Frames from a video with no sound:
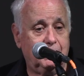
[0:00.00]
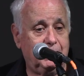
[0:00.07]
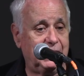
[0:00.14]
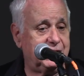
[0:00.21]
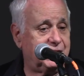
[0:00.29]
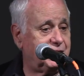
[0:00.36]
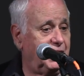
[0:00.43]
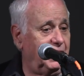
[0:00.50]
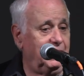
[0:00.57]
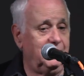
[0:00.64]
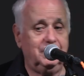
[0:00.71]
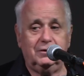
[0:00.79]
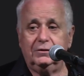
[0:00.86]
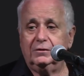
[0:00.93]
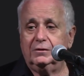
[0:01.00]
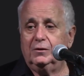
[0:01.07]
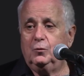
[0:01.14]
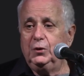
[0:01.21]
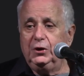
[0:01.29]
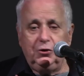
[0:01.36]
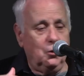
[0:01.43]
by saying,
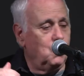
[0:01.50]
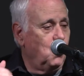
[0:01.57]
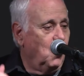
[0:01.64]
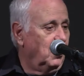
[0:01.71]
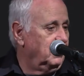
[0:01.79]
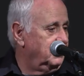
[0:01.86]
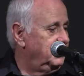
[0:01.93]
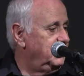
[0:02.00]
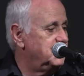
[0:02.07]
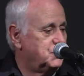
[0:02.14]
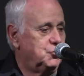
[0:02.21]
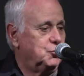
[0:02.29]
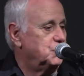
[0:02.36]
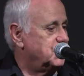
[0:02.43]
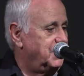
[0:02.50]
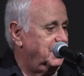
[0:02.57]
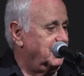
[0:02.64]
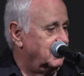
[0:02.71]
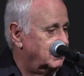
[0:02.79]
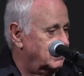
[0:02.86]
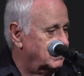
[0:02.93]
we don't want these Jews
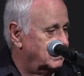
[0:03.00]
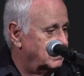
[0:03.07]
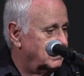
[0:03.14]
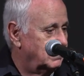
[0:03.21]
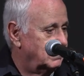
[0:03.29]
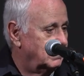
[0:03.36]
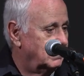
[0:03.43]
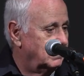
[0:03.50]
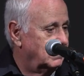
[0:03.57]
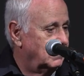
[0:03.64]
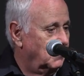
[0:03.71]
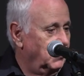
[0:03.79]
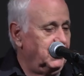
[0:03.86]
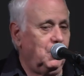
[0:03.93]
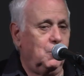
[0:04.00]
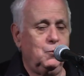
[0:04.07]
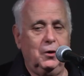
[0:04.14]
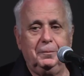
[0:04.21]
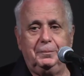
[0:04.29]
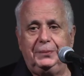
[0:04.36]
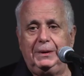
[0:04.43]
here. We don't
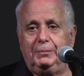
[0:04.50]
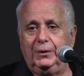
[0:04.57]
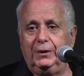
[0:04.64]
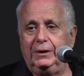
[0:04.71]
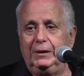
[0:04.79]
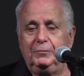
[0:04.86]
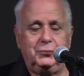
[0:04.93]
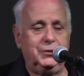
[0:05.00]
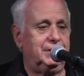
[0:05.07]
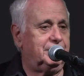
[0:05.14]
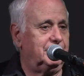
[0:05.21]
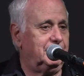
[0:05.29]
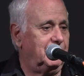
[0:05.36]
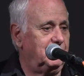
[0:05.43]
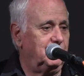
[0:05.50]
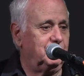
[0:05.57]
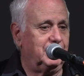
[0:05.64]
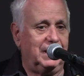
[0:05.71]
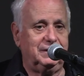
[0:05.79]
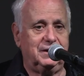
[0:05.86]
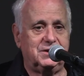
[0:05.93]
want people in Britain and the
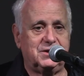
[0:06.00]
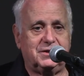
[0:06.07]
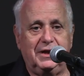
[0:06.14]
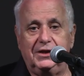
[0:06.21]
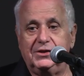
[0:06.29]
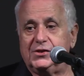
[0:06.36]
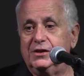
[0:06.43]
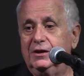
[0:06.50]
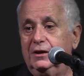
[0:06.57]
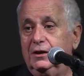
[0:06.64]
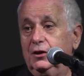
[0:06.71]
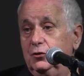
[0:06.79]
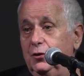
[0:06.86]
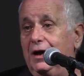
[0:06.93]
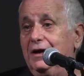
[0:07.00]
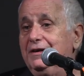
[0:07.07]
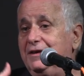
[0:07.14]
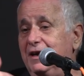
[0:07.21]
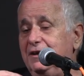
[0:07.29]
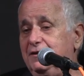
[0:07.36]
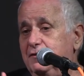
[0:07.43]
United States to
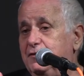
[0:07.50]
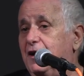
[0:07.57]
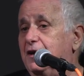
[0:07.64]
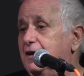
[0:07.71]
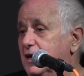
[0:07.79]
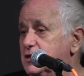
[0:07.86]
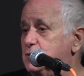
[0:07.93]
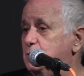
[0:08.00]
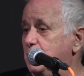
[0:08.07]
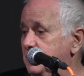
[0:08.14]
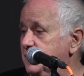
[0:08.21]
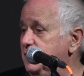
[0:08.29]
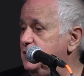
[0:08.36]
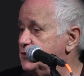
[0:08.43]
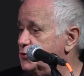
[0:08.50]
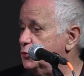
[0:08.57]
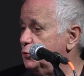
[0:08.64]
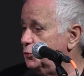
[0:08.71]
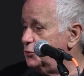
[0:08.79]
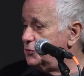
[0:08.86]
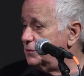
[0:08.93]
identify us with these
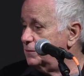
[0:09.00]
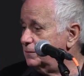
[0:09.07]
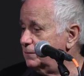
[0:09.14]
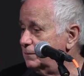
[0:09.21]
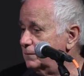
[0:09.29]
Jews.